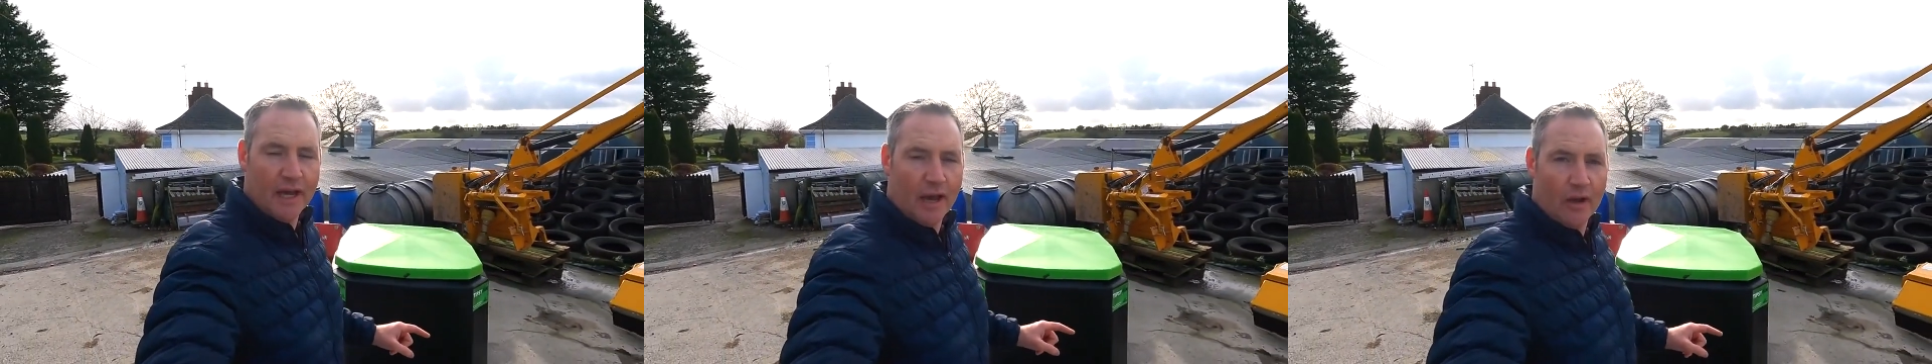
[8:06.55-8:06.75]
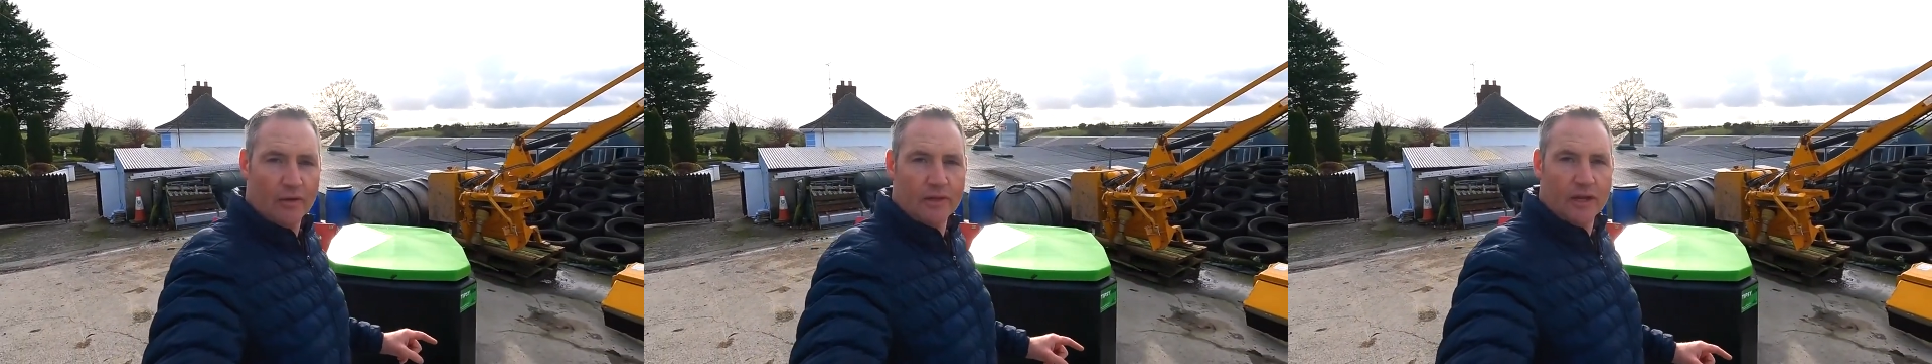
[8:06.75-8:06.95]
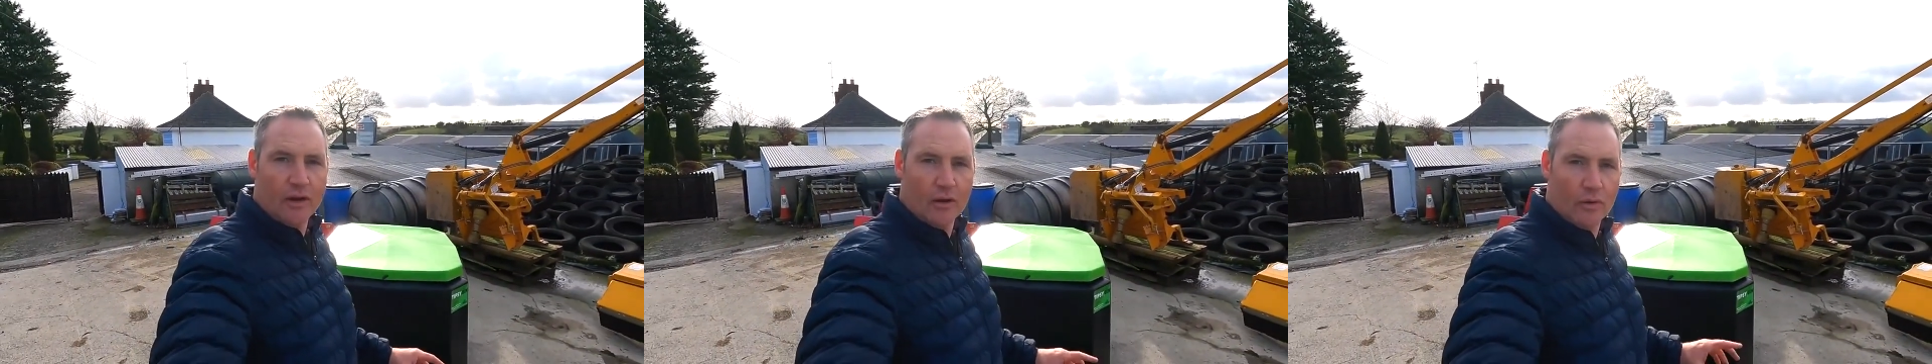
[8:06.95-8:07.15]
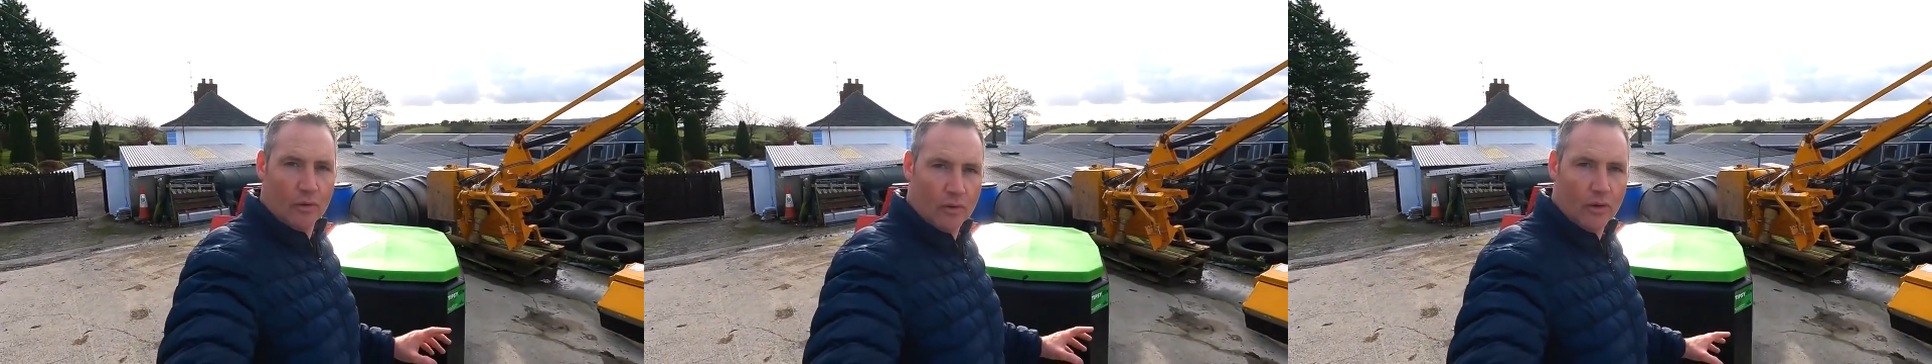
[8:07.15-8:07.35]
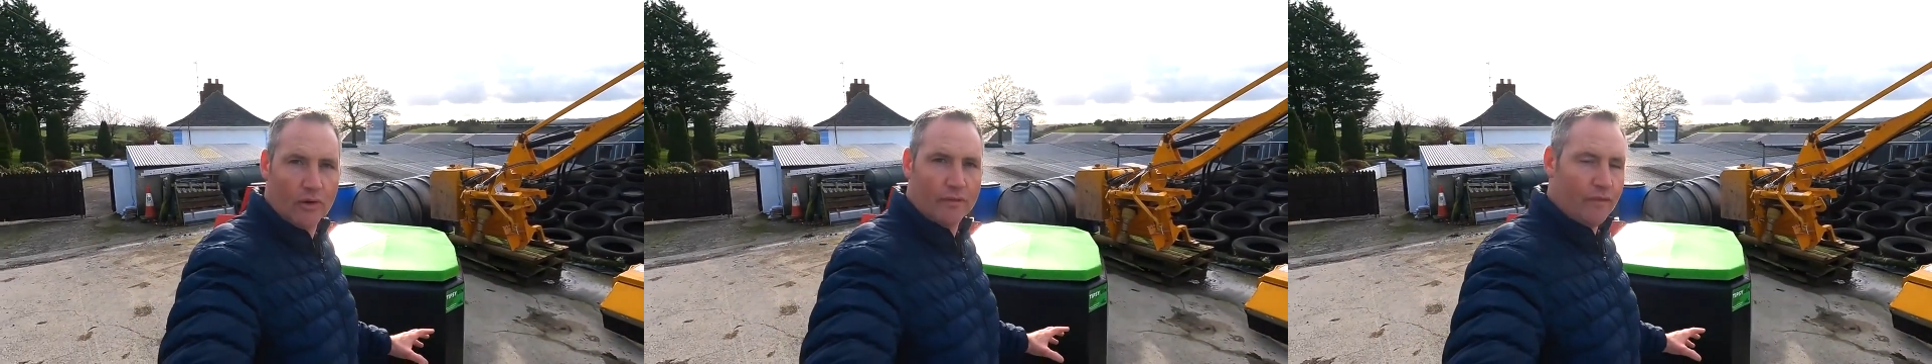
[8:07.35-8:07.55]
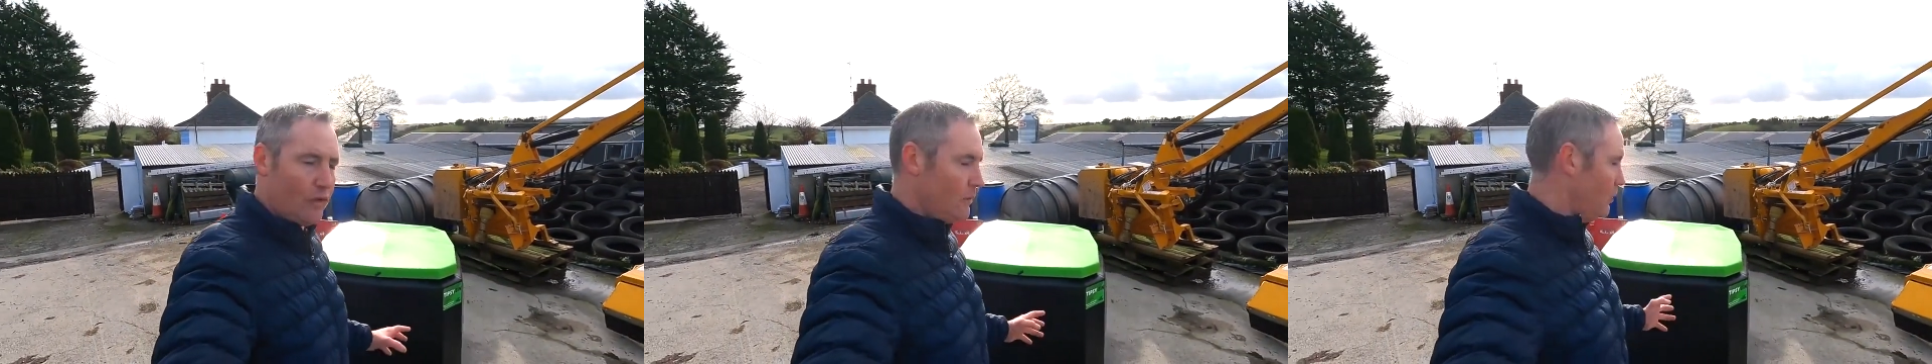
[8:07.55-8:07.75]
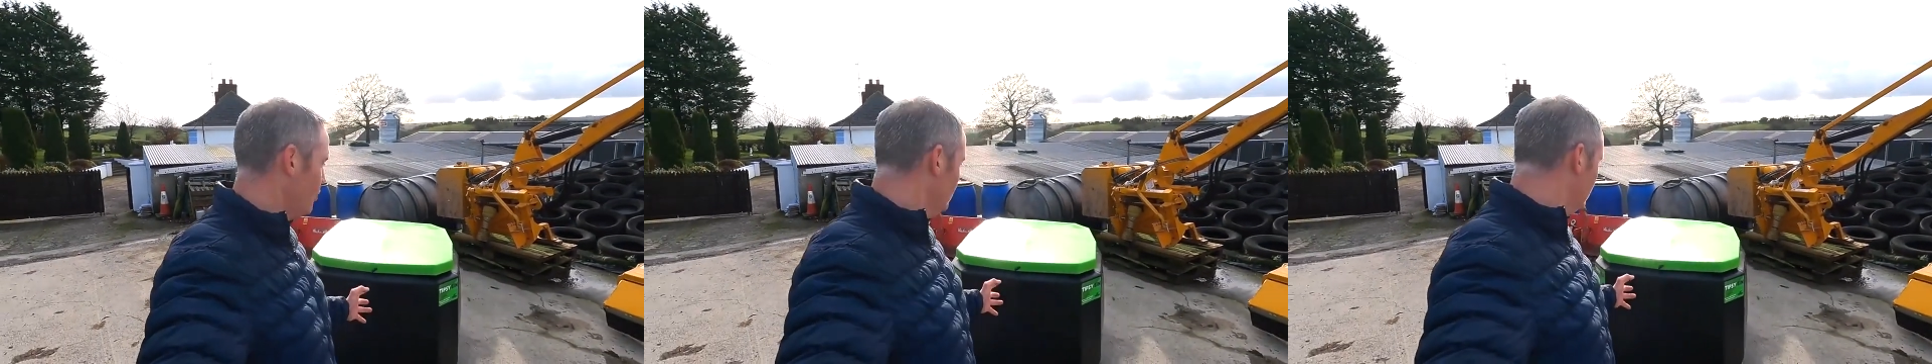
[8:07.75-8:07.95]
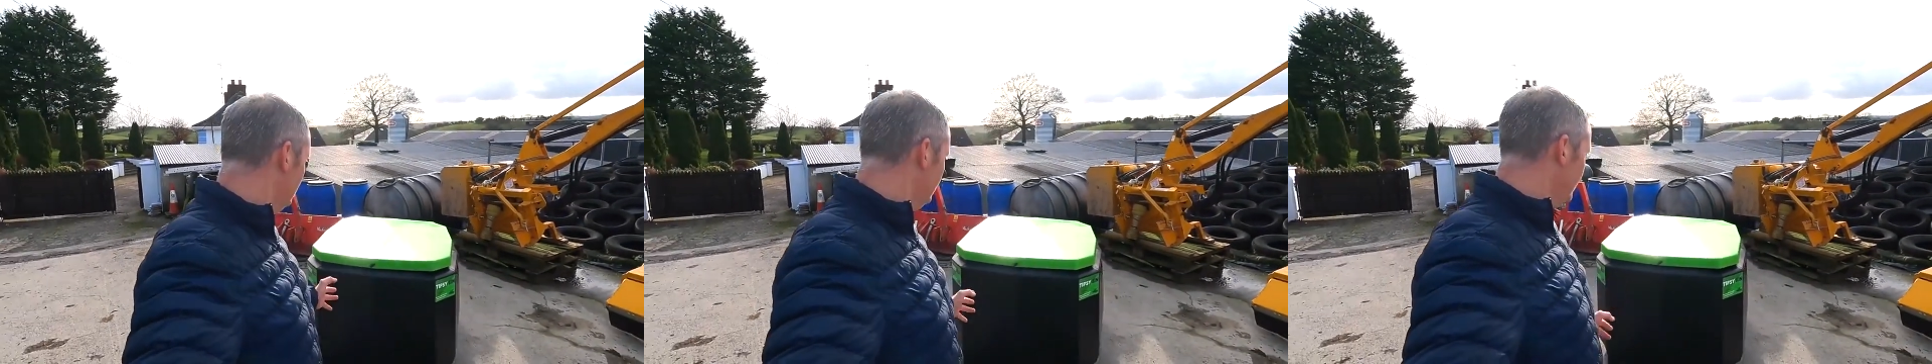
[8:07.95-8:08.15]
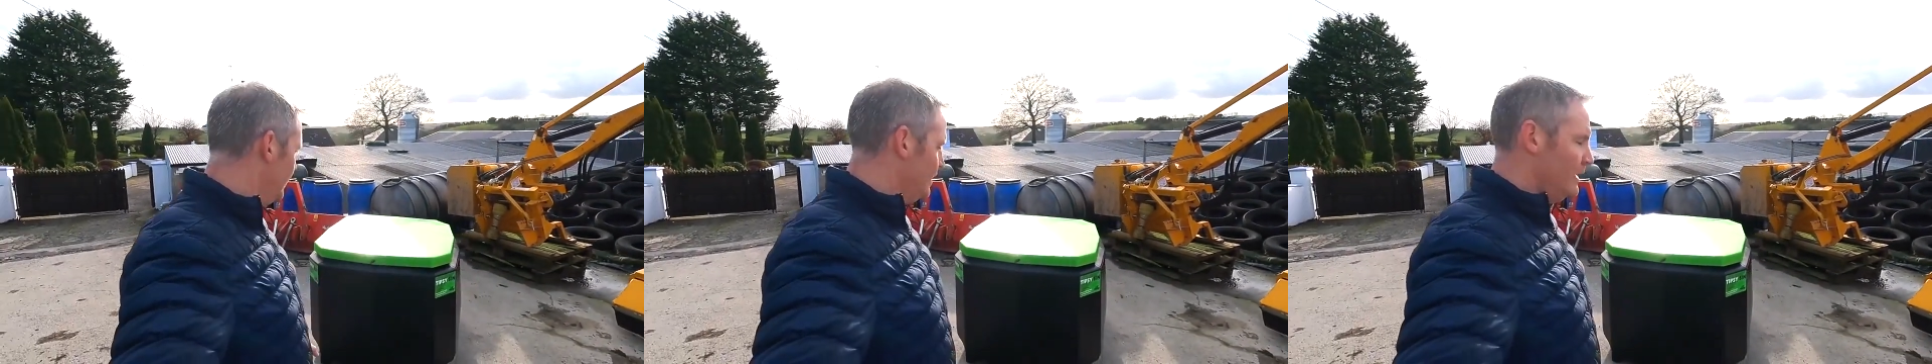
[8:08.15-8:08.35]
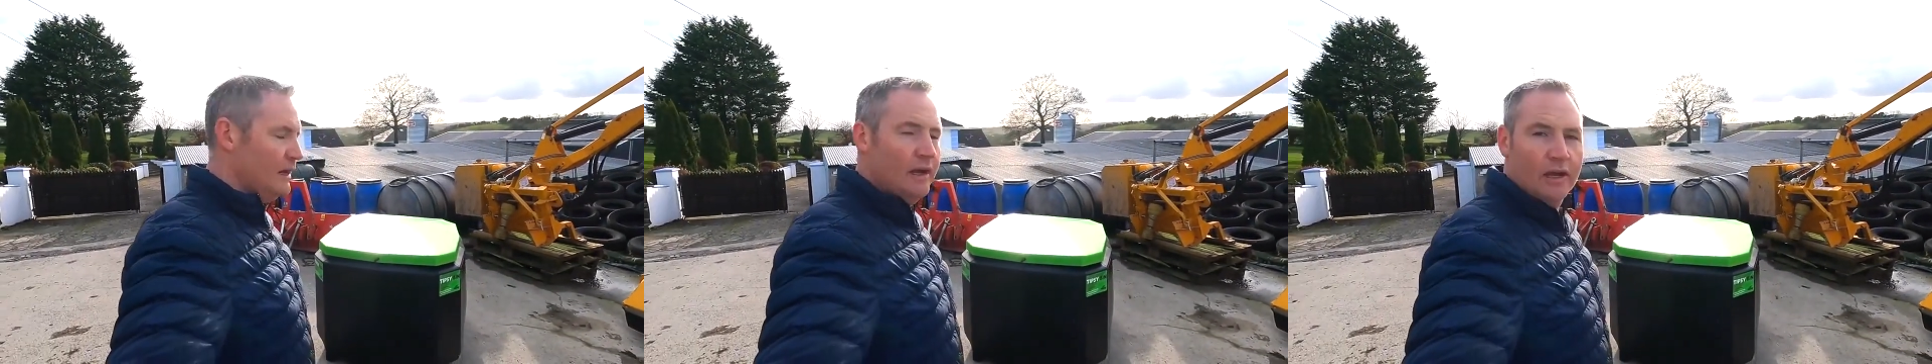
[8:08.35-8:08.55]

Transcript: out there who are looking for a portable bin